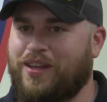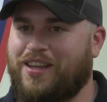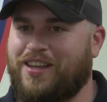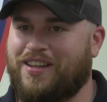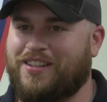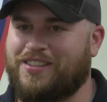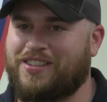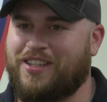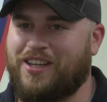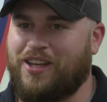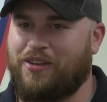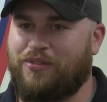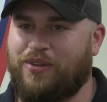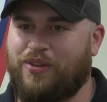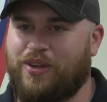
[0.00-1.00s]
weekends.
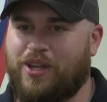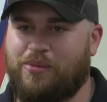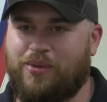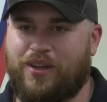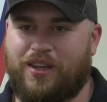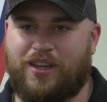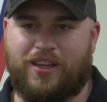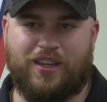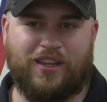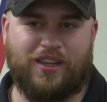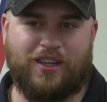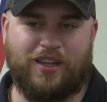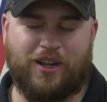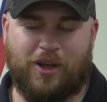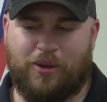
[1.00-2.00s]
If you can give me,
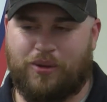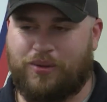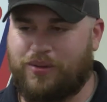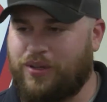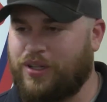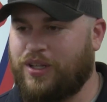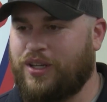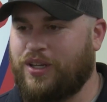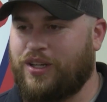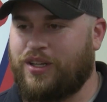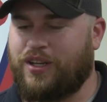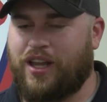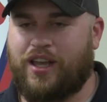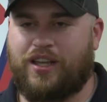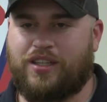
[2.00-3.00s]
you know,
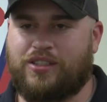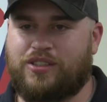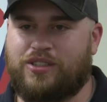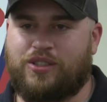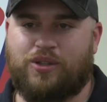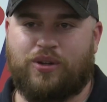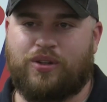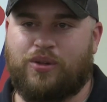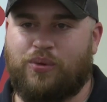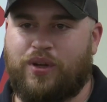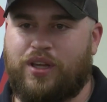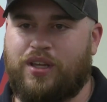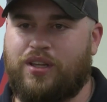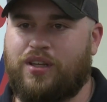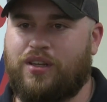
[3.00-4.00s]
days during the
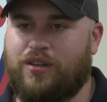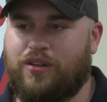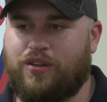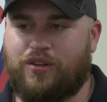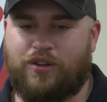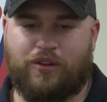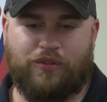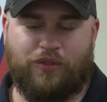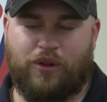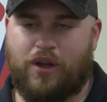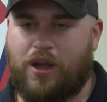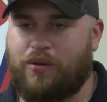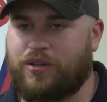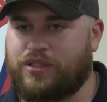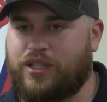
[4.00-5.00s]
week, a
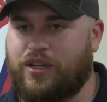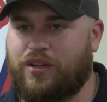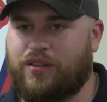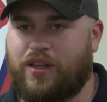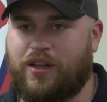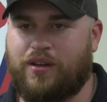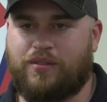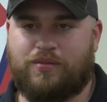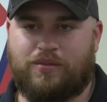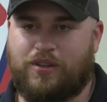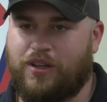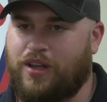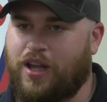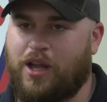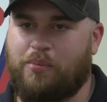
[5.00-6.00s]
few hours here and there,
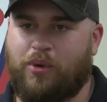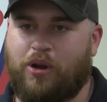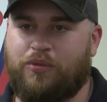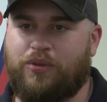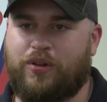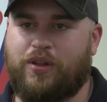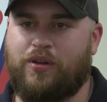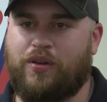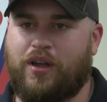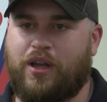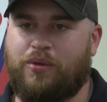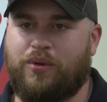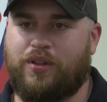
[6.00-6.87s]
I'm perfectly okay